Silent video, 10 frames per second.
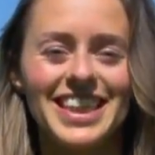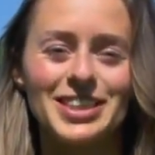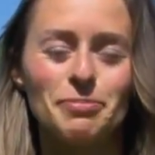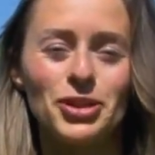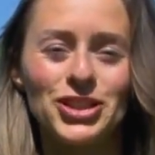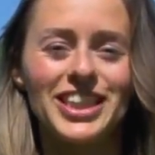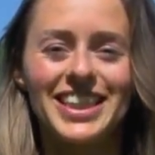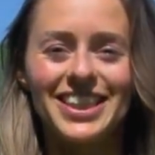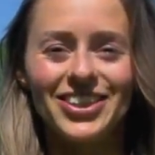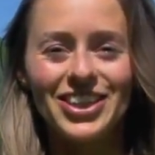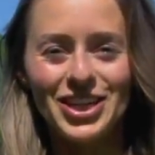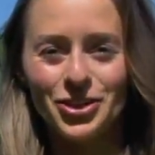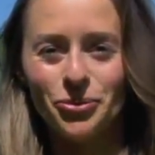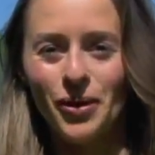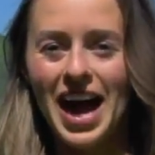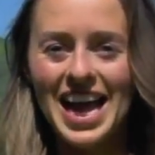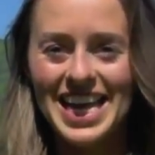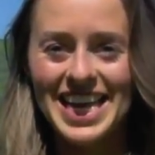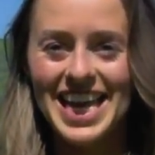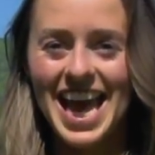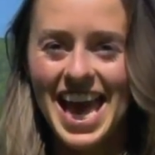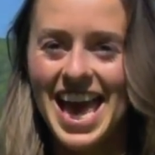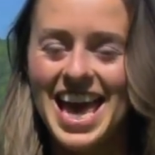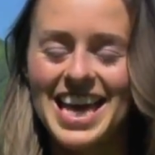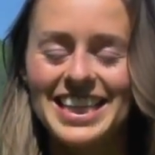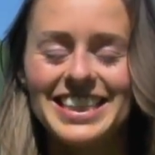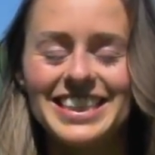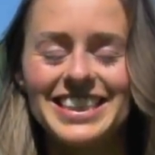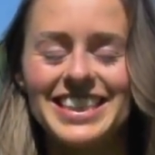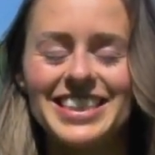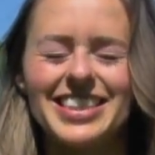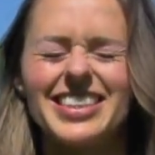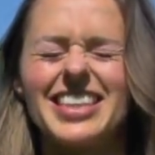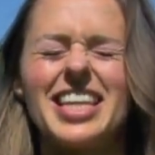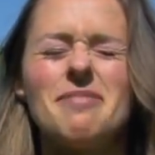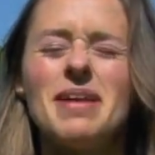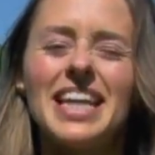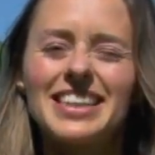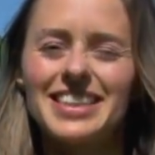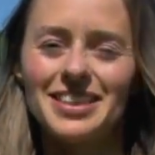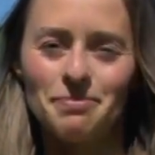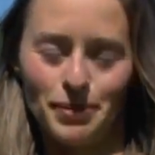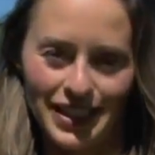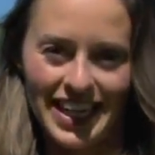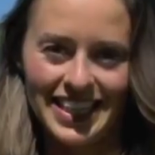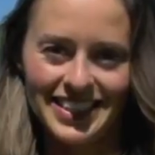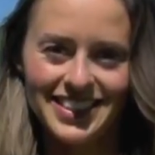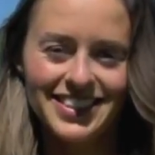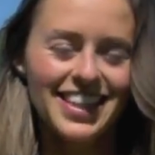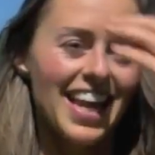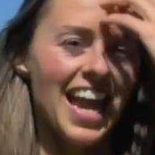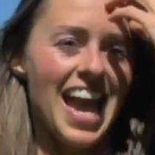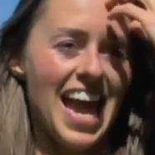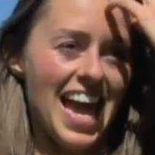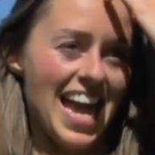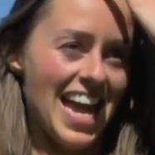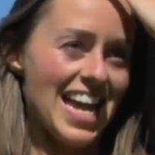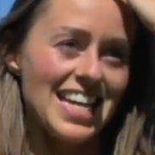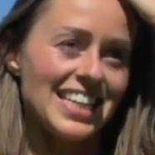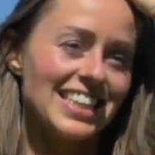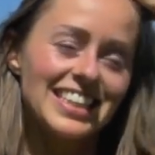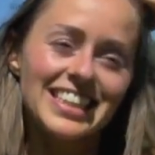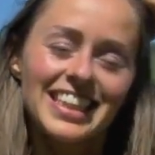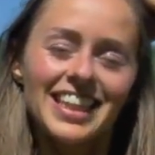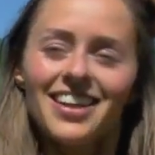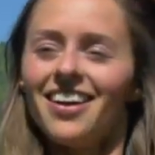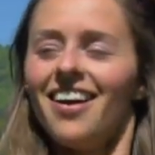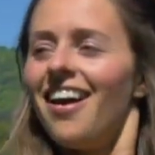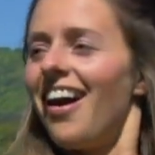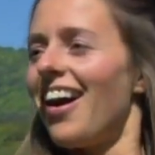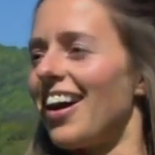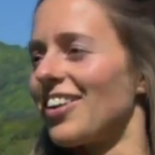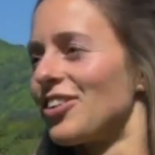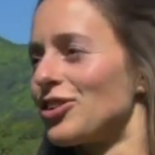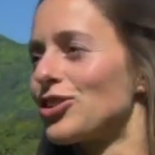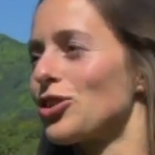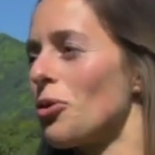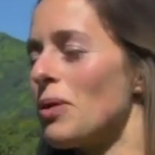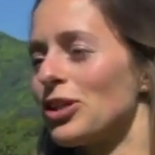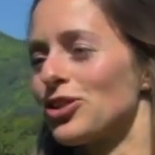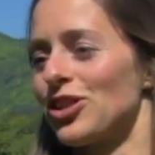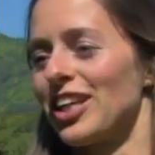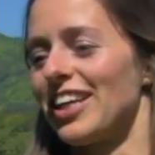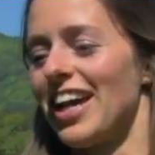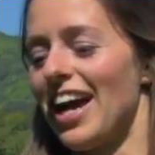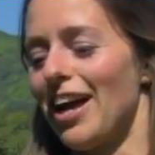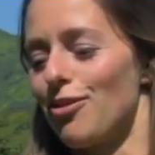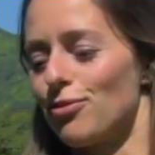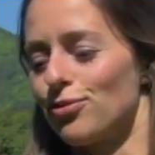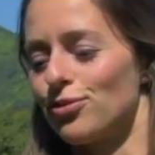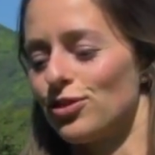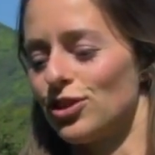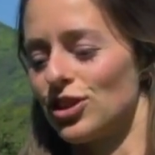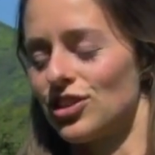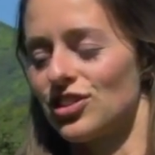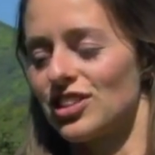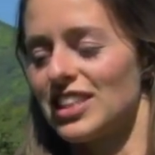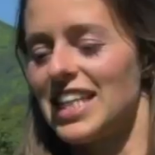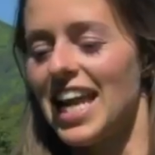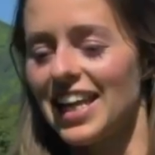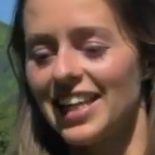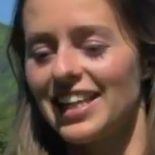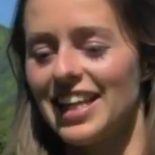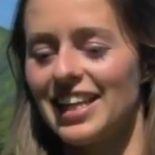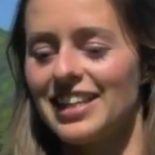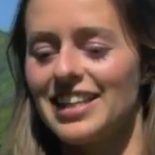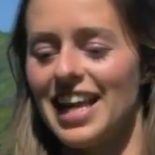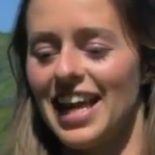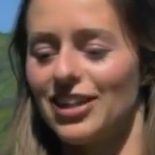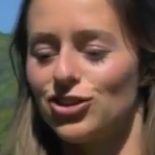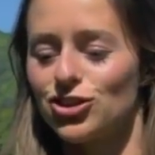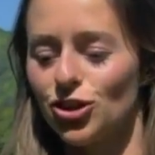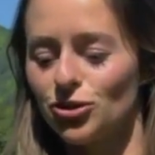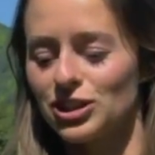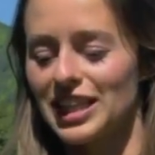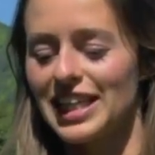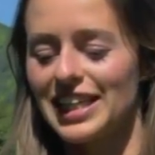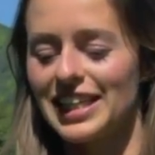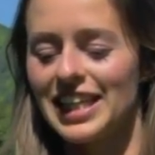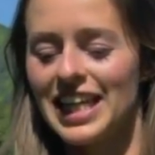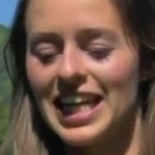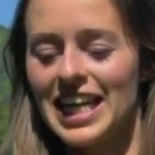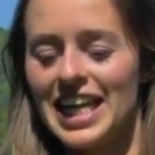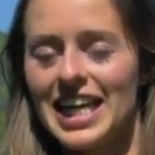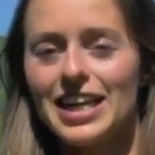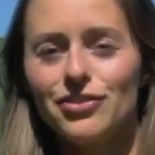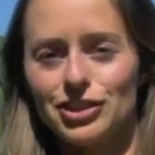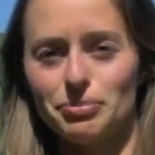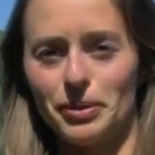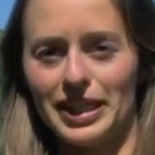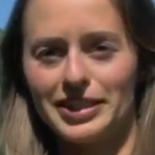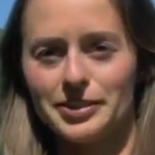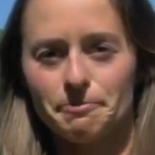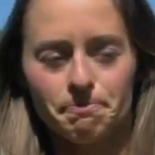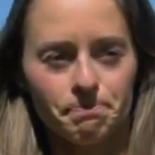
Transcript: It's Bridget here in Kauai, and this is an amazing place, and there's so much that I've just taken in and soaked in this place.